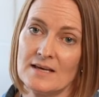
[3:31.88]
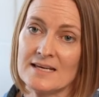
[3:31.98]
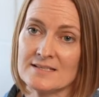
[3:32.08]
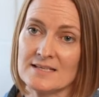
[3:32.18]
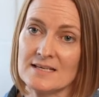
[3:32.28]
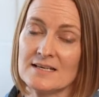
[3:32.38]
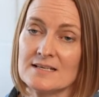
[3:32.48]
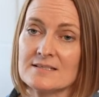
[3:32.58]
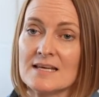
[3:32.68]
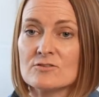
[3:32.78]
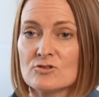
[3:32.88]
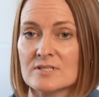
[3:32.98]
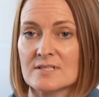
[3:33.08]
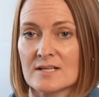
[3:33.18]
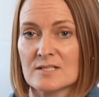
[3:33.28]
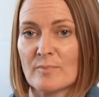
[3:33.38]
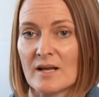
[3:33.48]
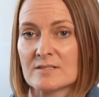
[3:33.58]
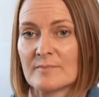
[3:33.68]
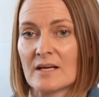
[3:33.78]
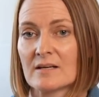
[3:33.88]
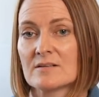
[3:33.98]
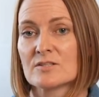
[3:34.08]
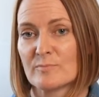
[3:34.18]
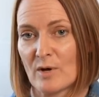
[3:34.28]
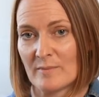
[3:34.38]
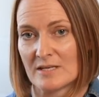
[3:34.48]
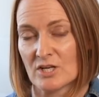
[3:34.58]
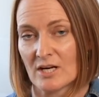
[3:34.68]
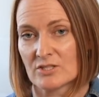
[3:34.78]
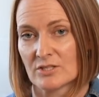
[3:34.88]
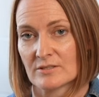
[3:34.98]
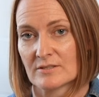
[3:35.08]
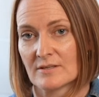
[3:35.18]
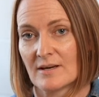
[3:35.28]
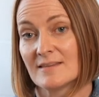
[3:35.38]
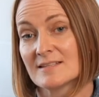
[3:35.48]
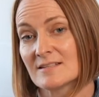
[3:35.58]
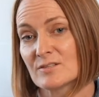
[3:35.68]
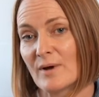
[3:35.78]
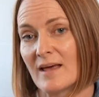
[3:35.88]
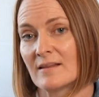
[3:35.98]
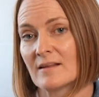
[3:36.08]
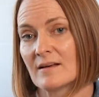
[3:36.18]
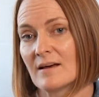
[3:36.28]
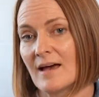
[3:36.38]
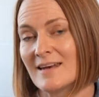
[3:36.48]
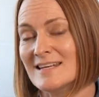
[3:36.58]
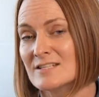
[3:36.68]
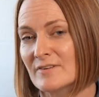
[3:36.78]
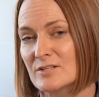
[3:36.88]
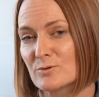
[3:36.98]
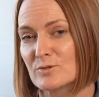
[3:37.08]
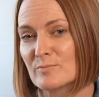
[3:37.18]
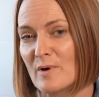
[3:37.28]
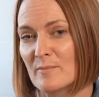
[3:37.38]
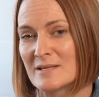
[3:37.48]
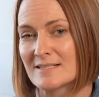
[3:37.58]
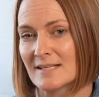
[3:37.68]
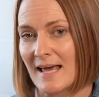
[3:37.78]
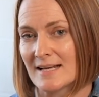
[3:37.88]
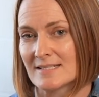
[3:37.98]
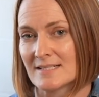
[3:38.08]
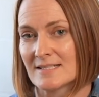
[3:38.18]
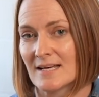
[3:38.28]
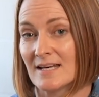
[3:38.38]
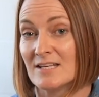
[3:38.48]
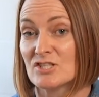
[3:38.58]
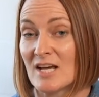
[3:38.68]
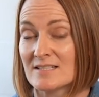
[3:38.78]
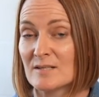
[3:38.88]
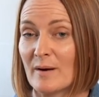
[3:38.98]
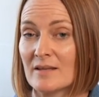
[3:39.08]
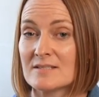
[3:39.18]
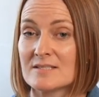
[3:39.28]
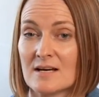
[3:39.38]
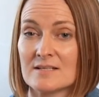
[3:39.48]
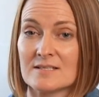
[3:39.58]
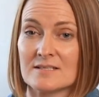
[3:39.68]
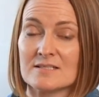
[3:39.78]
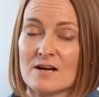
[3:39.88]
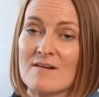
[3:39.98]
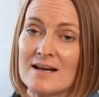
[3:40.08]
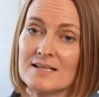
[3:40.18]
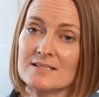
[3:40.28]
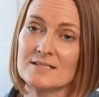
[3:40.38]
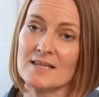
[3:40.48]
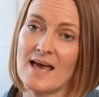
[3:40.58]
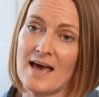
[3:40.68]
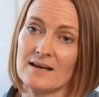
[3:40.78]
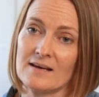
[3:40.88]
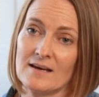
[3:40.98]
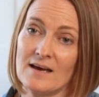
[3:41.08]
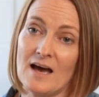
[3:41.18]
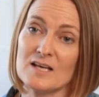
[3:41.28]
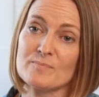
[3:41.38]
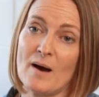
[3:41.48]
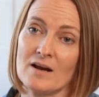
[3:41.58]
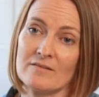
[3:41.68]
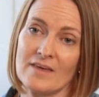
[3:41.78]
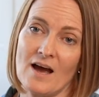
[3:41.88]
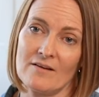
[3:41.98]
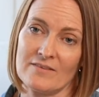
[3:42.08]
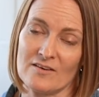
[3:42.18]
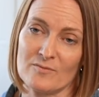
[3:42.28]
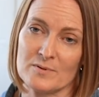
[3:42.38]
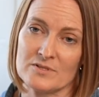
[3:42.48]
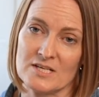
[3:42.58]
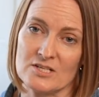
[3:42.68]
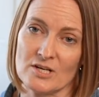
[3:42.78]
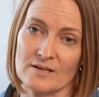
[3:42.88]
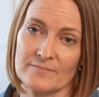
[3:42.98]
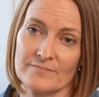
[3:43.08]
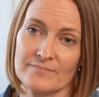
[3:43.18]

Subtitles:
ICSI is intracytoplasmic sperm injection. And this is when an individual sperm is selected and injected by the scientist directly into the egg as part of the IVF procedure.